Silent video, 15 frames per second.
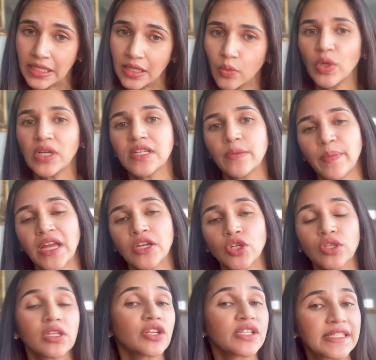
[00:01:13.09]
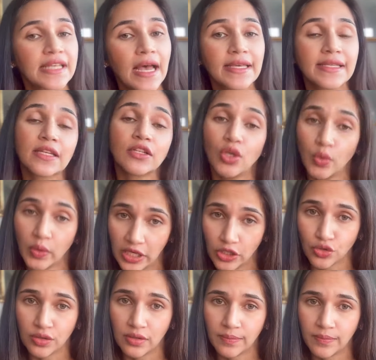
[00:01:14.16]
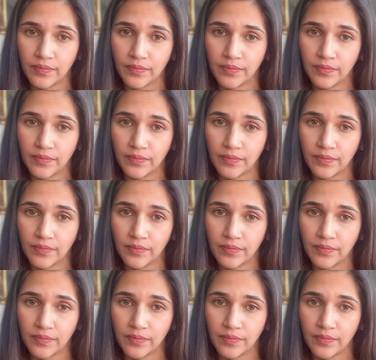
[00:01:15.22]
will depend on their size and location.